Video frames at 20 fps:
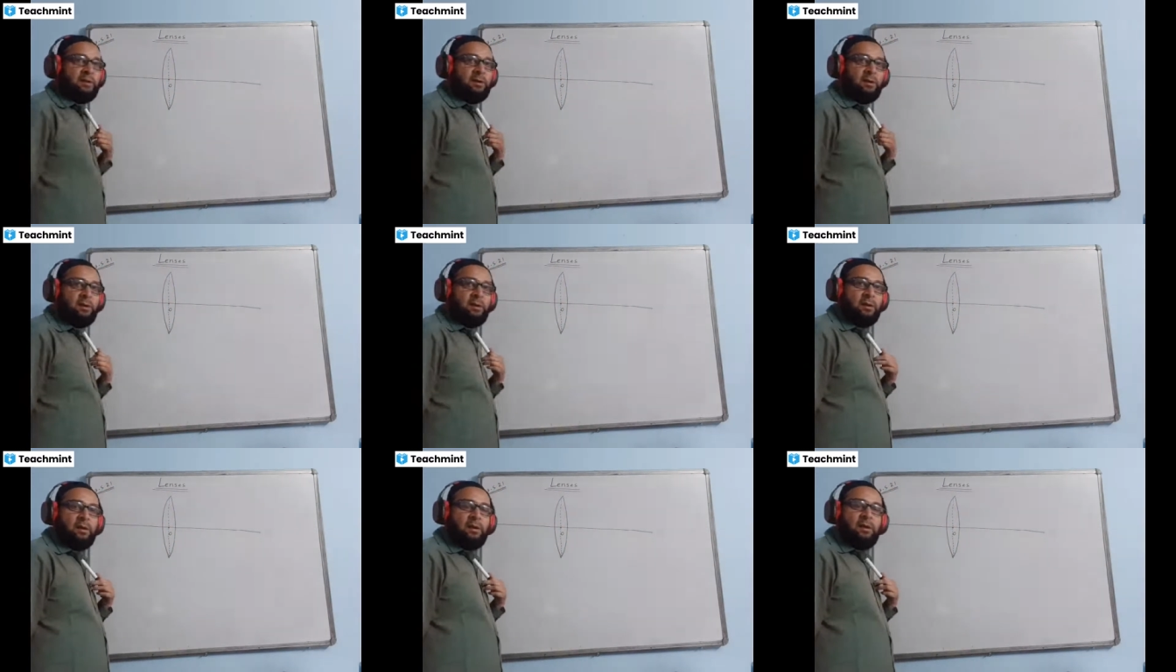
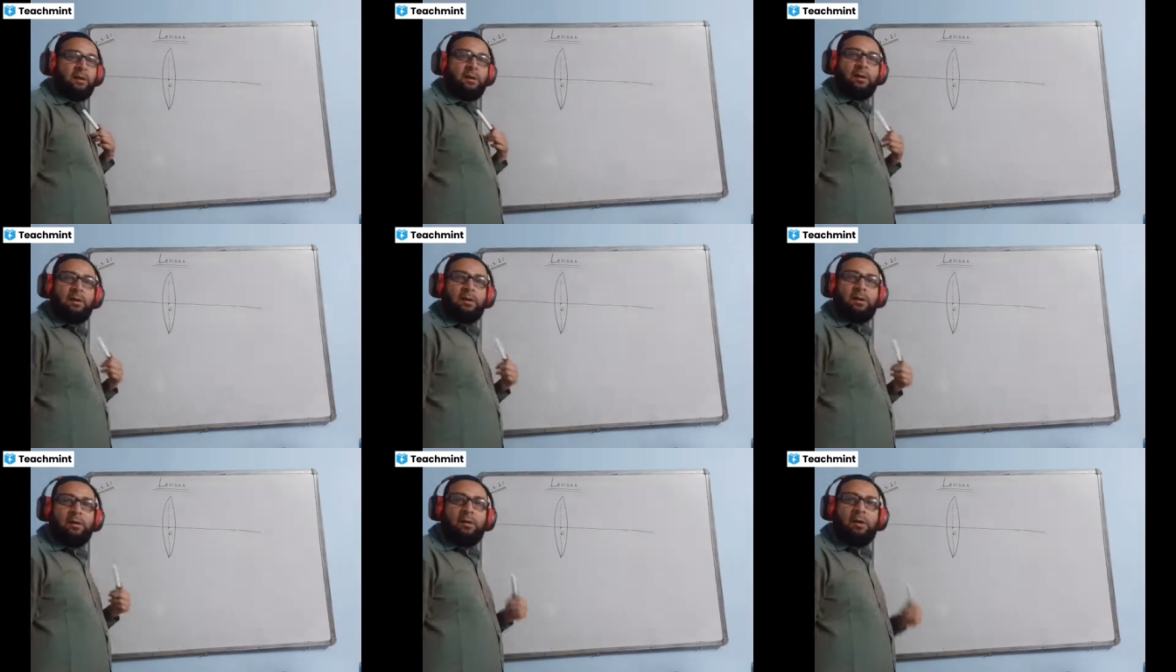On a
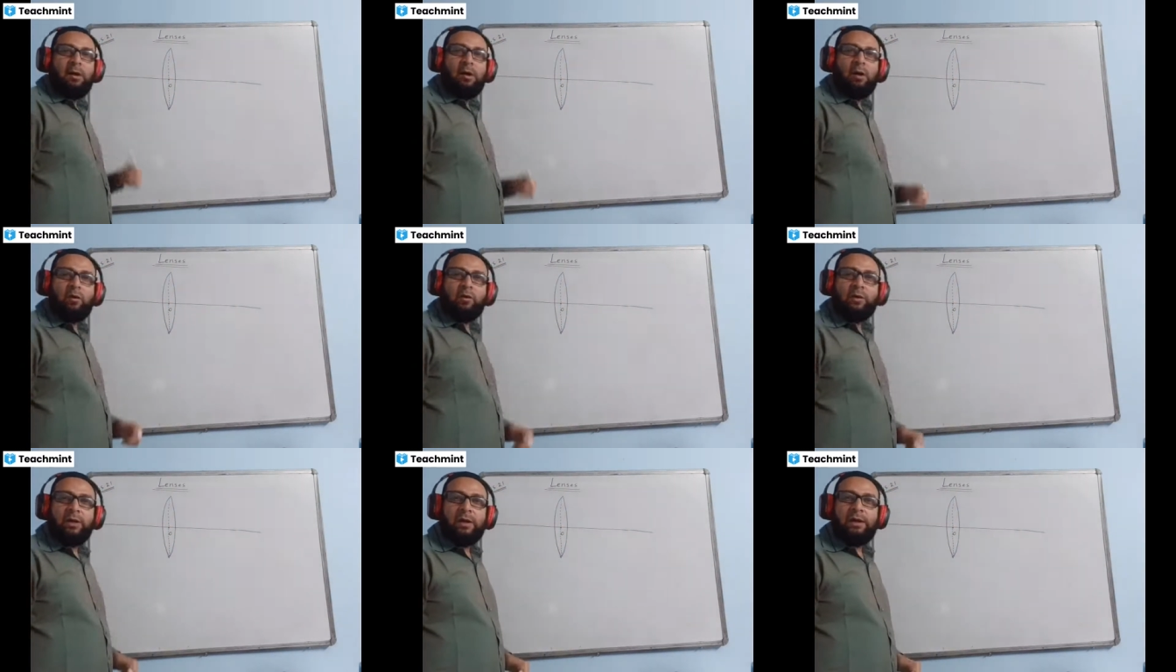lens, we
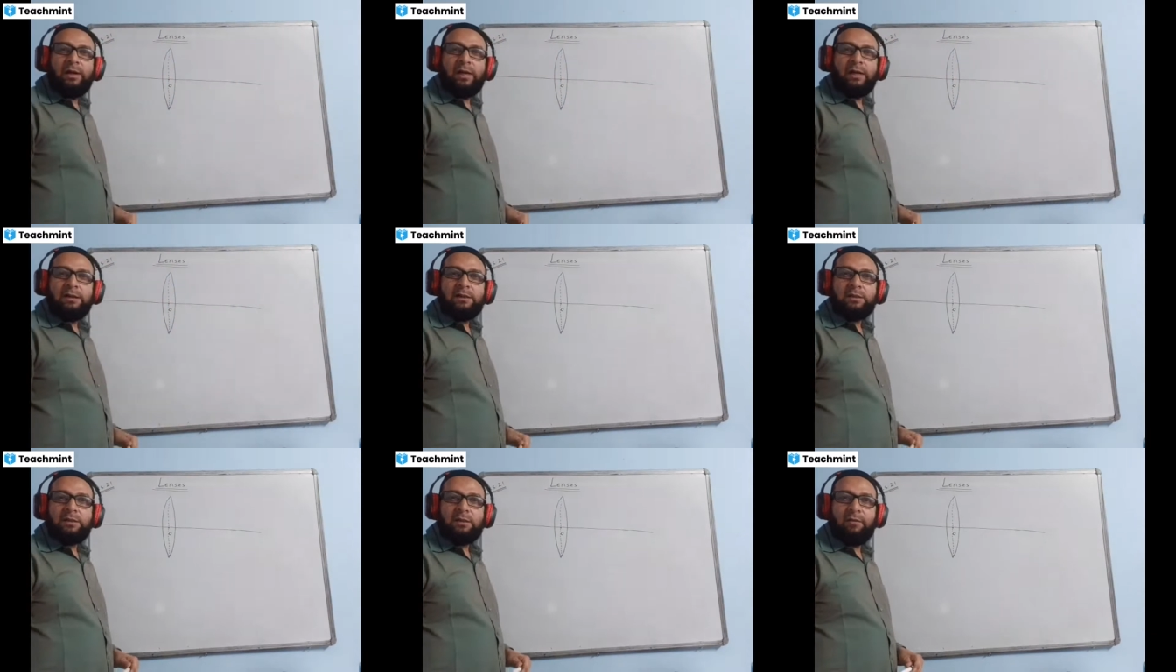have
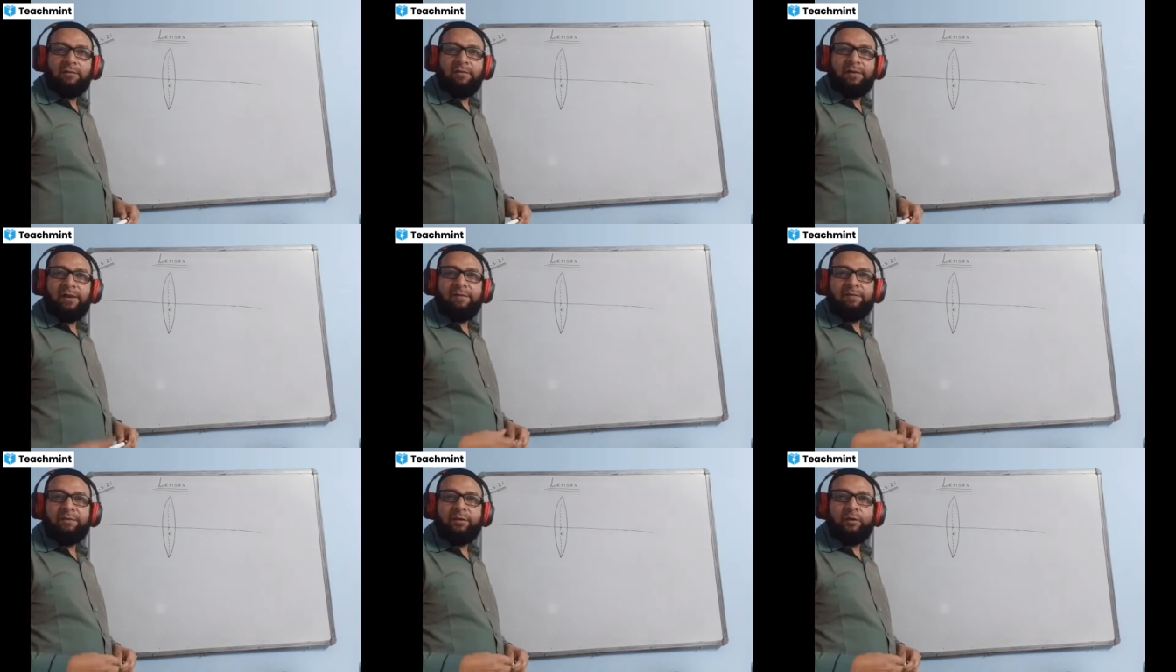two
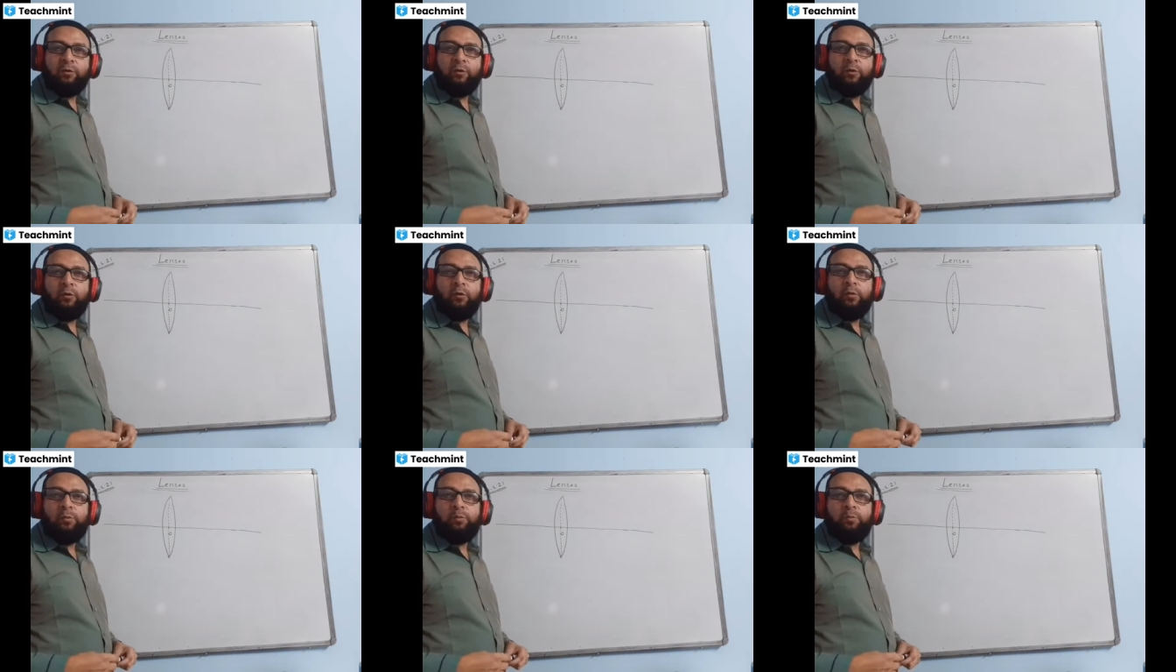
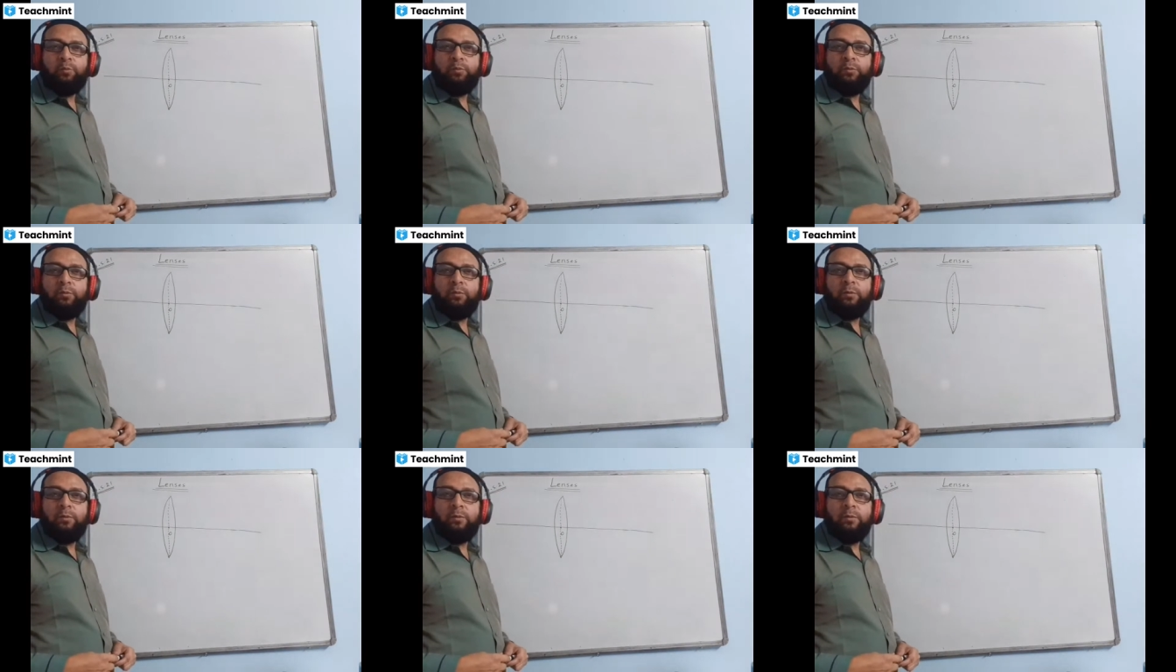
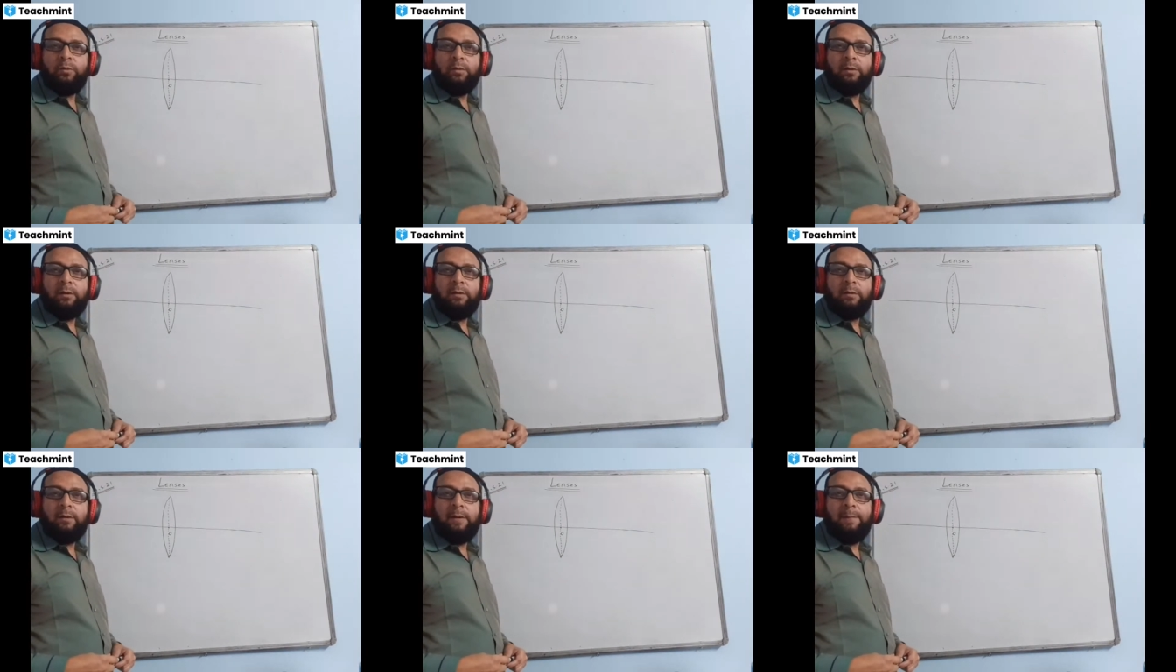important points.